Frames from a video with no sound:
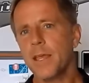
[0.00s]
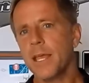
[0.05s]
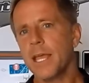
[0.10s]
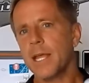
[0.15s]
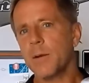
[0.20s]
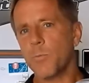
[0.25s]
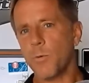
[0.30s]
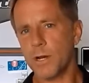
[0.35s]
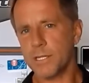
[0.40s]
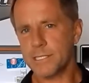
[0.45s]

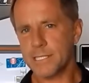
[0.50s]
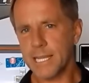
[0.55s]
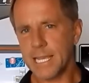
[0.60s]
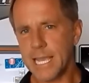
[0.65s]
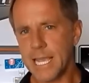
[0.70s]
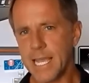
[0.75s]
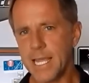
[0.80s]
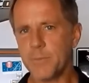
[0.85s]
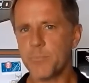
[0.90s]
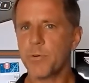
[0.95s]
And once
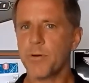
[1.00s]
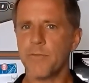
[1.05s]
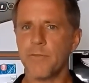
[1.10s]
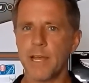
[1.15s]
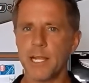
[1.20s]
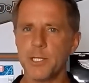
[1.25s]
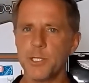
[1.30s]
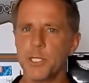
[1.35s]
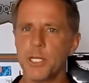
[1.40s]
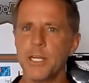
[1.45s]
again,
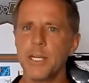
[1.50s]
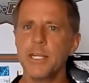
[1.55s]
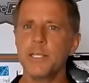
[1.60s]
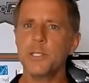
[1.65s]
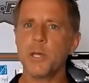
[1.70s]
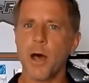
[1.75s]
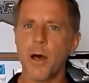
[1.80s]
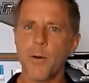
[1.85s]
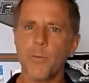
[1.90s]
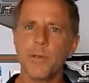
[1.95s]
prevention
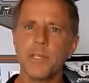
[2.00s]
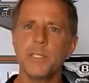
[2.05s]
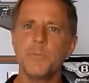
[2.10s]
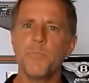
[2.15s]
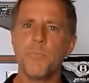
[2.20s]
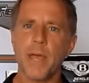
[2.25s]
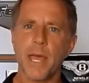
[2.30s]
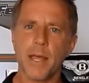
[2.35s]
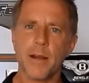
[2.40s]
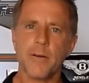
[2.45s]
is always
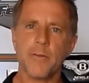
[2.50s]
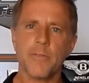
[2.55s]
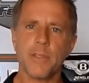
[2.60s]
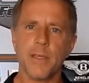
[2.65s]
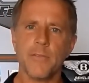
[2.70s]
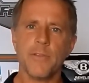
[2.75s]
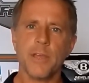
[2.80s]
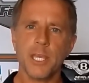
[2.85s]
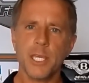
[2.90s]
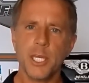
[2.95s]
better
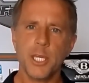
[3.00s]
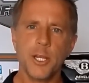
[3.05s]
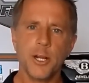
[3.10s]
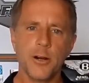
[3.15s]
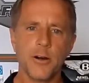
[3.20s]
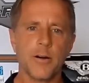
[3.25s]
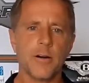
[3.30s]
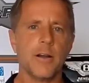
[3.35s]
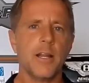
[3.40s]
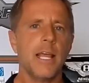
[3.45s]
than the
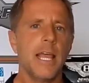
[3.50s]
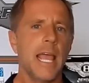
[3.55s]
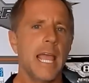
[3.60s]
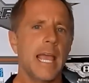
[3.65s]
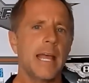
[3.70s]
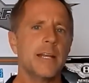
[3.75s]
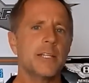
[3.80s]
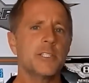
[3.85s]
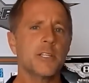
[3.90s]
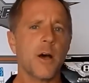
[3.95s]
cure,
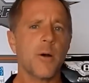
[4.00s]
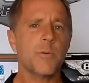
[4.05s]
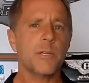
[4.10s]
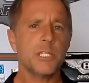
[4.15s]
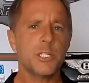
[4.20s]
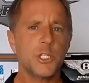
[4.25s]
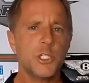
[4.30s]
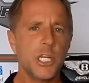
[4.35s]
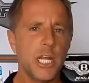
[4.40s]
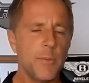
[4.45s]
and it's
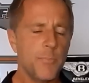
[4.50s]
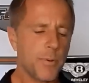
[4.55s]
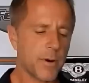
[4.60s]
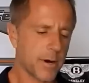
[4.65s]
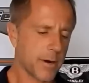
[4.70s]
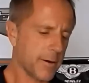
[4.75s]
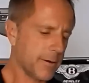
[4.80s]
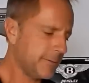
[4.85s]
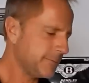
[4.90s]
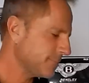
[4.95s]
always
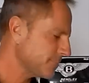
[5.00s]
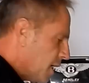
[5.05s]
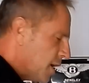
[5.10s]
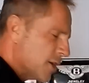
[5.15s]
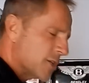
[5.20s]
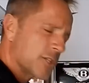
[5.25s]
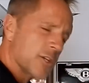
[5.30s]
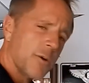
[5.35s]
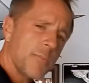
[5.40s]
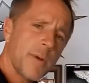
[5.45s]
cheaper.
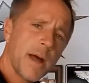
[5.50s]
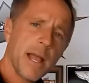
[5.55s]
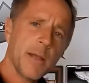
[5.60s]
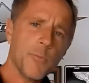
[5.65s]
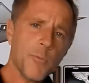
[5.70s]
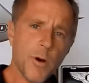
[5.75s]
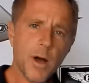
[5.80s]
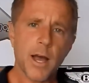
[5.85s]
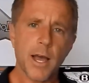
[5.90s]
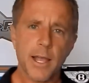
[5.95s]
So my
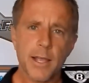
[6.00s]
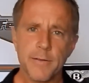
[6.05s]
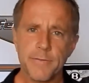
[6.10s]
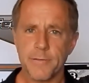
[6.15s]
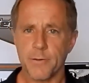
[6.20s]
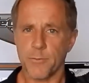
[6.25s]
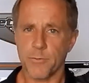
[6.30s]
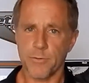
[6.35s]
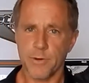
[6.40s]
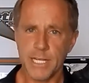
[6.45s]
wife
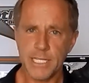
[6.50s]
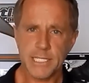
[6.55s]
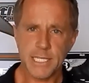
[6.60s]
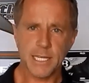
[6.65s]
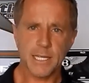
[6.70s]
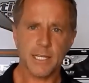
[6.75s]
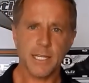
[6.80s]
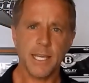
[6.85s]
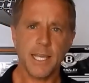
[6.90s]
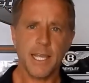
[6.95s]

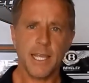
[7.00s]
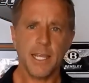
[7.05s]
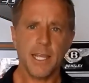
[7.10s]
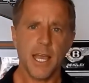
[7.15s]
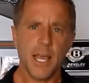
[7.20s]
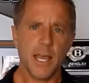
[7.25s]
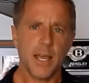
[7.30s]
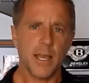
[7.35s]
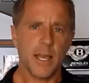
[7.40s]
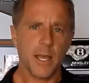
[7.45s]
recently
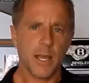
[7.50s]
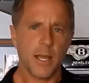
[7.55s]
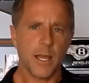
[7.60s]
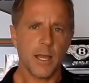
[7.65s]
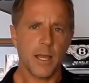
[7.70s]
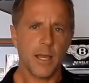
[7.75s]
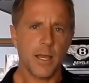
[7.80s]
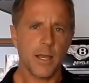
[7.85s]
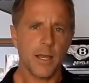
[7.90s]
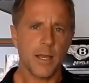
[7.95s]

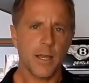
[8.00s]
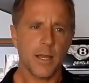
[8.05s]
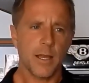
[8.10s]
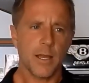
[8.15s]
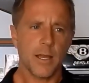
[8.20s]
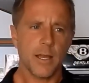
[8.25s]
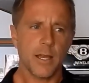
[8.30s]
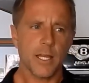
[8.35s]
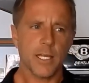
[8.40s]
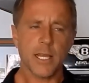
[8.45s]

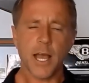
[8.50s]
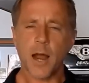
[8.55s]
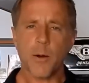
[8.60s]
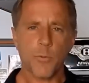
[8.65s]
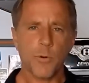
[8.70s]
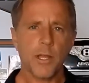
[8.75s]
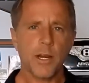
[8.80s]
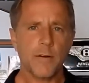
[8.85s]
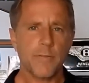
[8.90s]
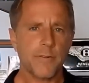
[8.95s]
got
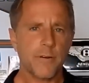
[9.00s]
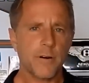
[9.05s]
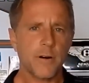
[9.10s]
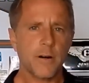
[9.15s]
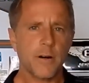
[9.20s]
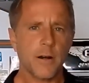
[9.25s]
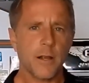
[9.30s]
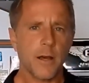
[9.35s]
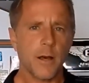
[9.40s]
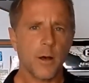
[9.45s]
rid of
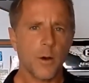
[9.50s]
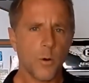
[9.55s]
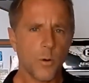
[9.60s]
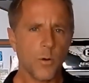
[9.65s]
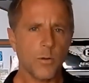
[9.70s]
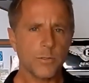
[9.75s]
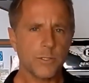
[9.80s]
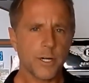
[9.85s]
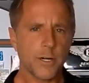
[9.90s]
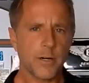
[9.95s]
her
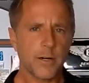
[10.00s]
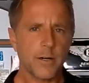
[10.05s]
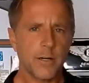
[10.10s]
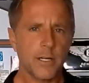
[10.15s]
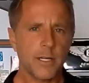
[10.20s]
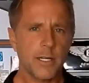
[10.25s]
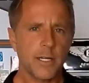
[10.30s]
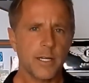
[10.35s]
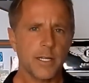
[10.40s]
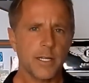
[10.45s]
older,
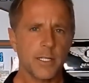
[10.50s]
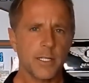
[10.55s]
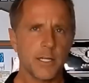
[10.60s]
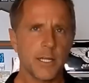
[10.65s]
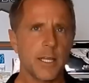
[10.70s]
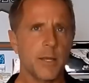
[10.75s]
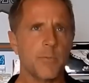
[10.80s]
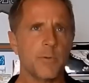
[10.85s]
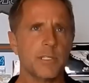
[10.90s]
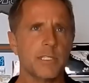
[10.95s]

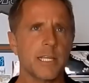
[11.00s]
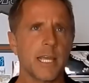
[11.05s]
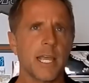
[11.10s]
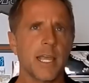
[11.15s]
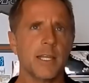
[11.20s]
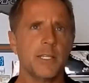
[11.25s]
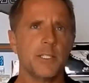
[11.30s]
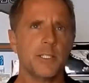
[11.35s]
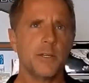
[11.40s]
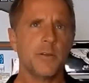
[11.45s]
it was
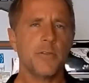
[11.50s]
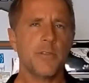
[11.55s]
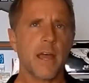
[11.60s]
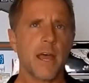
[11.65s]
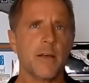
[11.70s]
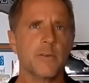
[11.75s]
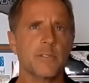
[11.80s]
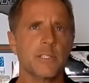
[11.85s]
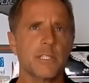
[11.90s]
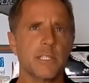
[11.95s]
a
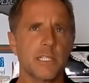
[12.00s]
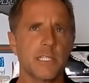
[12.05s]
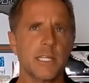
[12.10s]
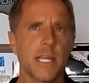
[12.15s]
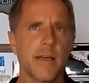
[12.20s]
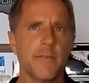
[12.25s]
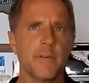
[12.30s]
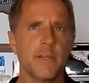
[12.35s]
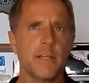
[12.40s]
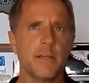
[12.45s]

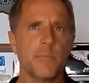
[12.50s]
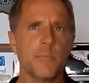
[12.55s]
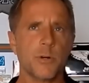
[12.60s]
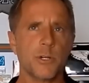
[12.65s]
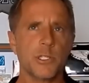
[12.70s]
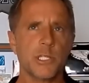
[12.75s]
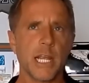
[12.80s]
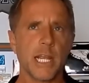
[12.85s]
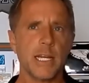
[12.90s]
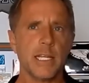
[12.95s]
2007
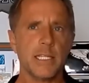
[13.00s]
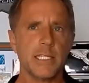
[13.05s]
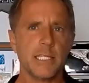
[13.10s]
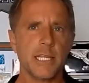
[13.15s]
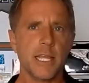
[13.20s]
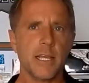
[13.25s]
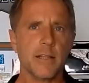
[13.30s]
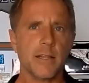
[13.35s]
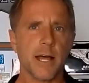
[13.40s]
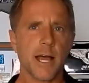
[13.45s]
Mercedes
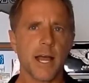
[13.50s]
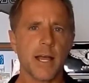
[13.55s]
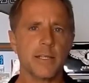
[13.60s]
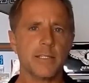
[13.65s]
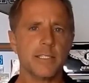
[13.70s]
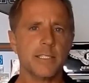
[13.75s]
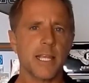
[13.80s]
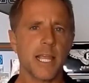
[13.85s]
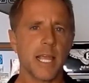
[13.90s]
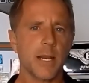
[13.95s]

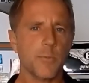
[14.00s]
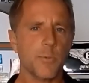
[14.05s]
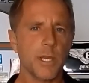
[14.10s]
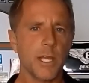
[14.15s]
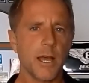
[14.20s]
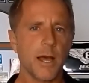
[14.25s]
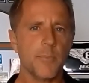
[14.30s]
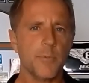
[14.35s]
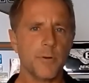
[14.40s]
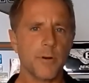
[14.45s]
C-Class, and we
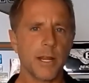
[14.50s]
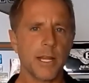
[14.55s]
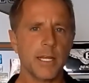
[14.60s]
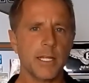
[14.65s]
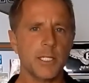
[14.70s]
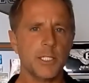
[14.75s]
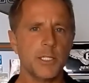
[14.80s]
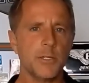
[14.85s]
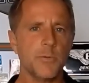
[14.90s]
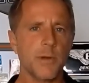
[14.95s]

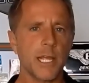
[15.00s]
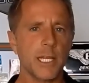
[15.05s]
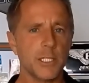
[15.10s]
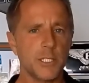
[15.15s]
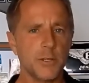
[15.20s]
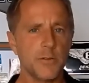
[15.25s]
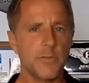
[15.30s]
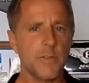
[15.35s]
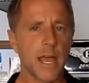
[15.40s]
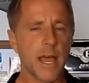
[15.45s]
upgraded to a
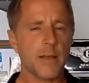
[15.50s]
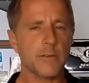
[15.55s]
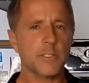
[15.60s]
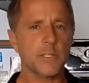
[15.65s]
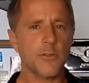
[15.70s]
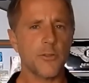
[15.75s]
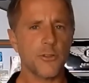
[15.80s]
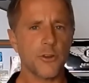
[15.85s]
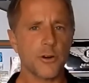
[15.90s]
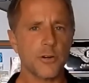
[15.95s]

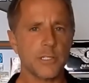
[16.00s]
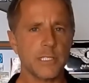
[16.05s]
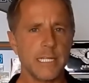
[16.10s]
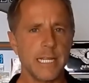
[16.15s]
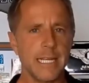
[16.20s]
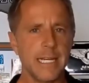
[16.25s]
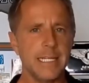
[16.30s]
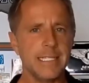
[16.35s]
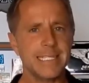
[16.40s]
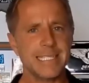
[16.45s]
2013